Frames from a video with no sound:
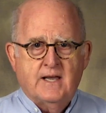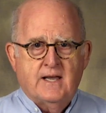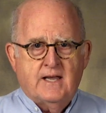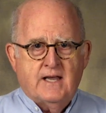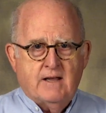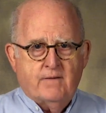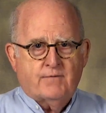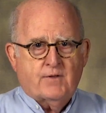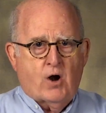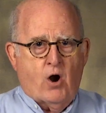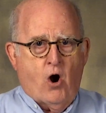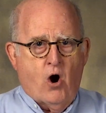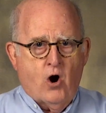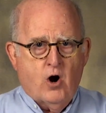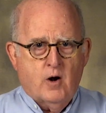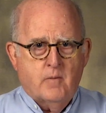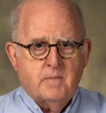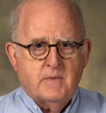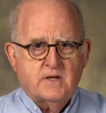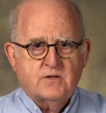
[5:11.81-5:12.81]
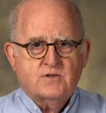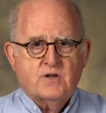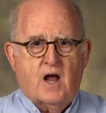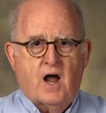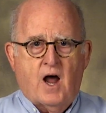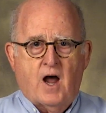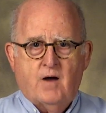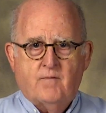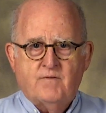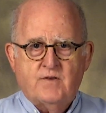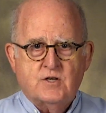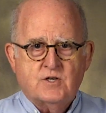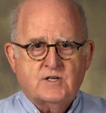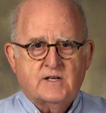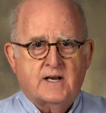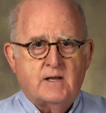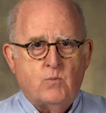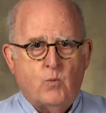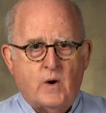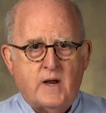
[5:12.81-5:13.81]
if their arm is
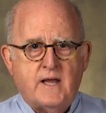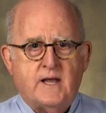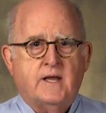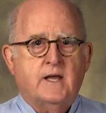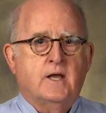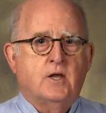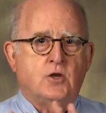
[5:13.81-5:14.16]
obviously weak,